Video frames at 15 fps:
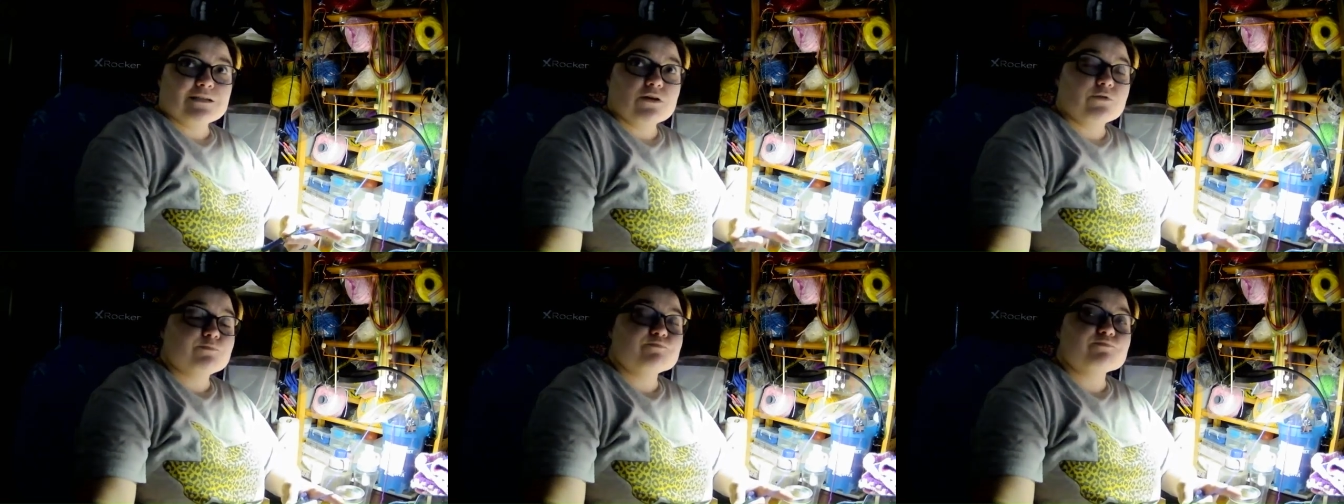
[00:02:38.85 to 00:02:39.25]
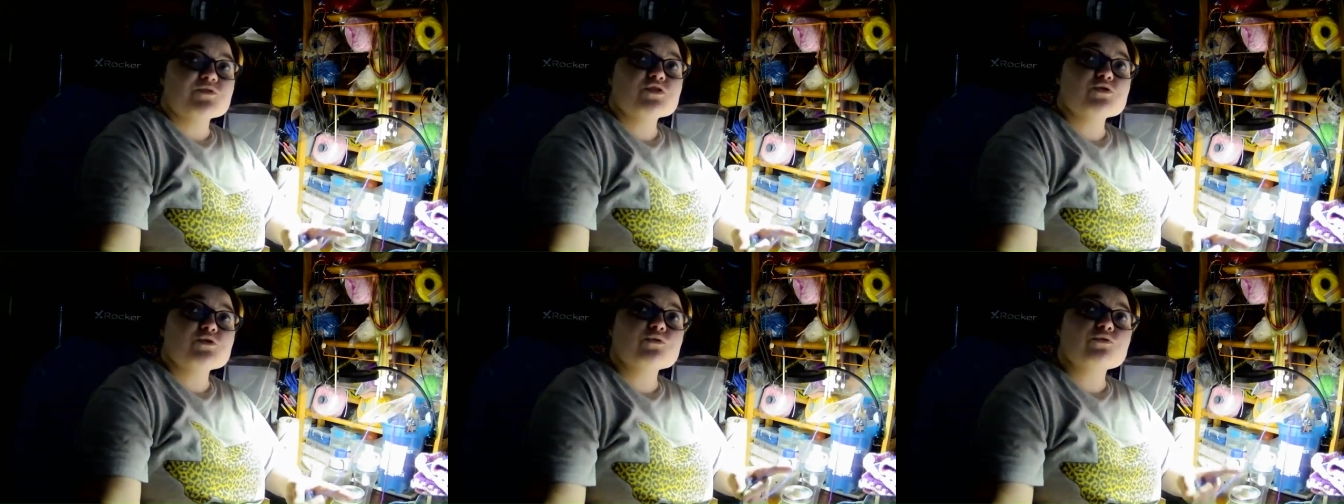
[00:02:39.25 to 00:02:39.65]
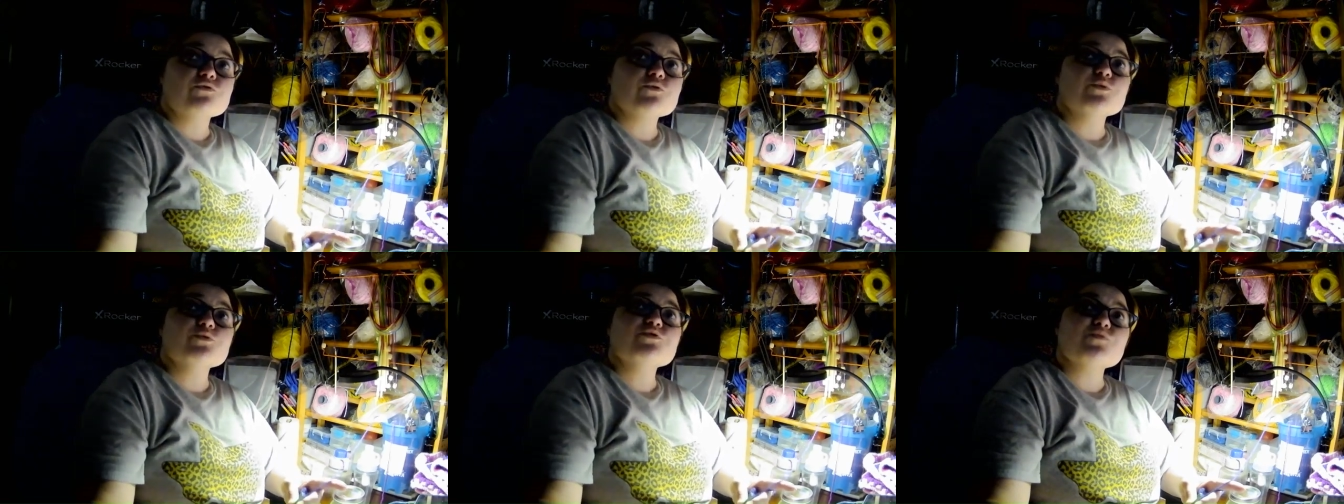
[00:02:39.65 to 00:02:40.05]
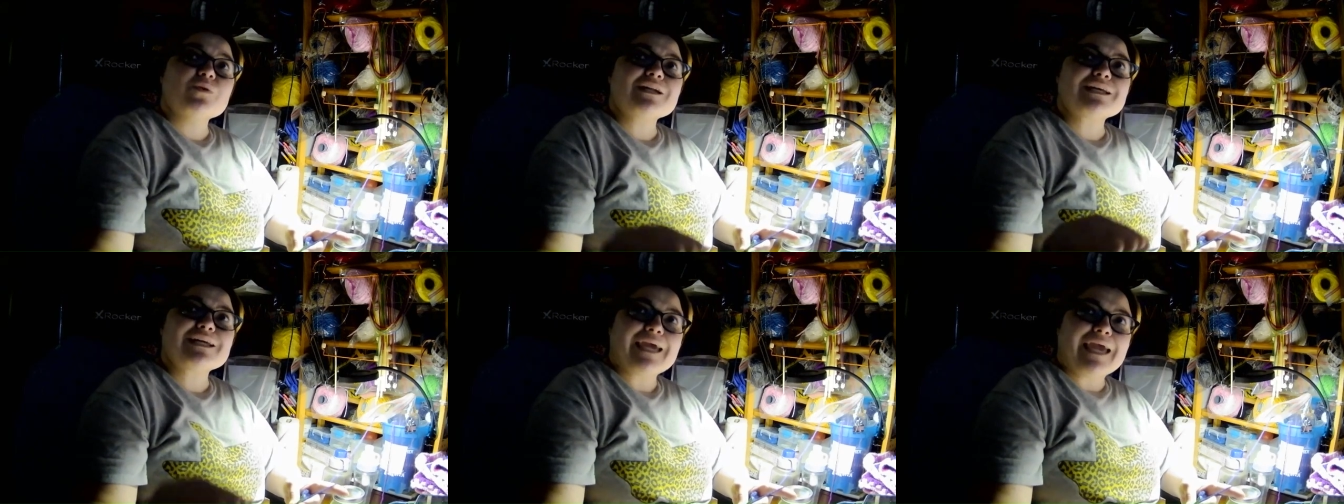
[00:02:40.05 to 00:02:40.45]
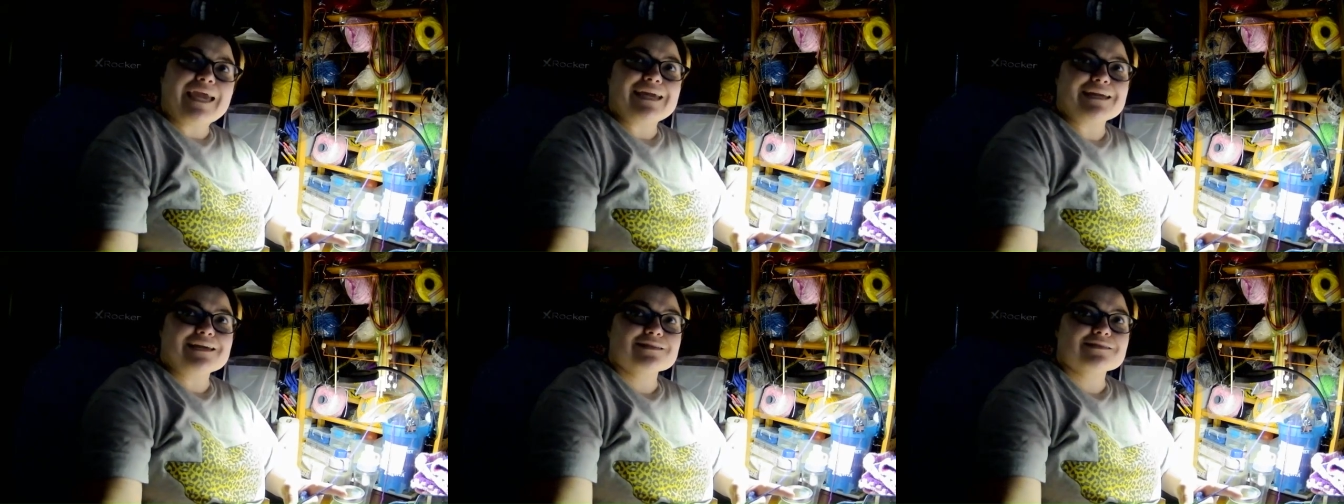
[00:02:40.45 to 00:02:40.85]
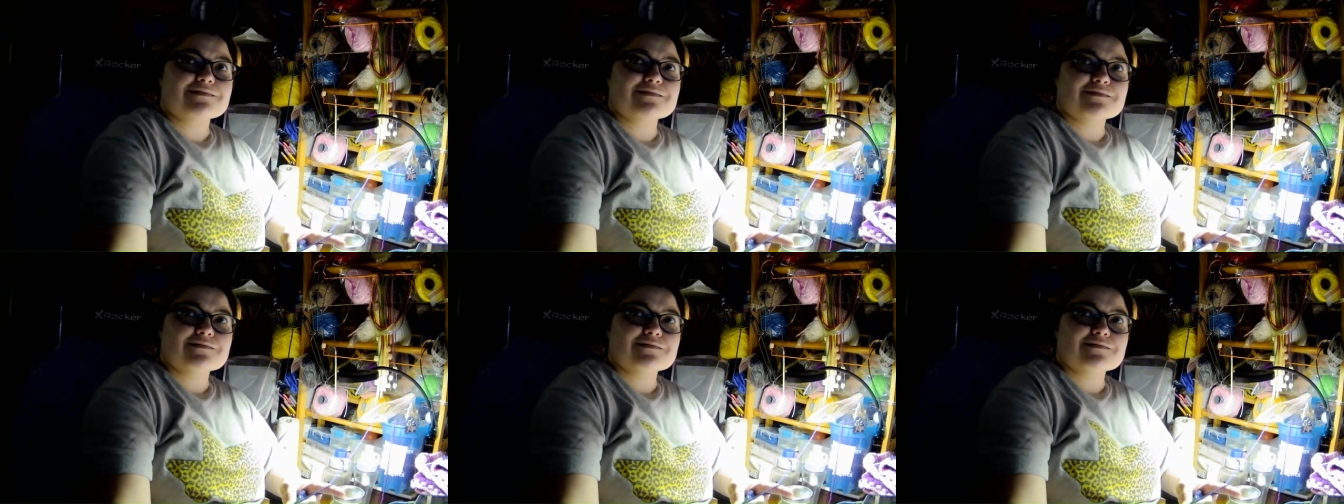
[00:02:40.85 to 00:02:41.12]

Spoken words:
or 2 through 28.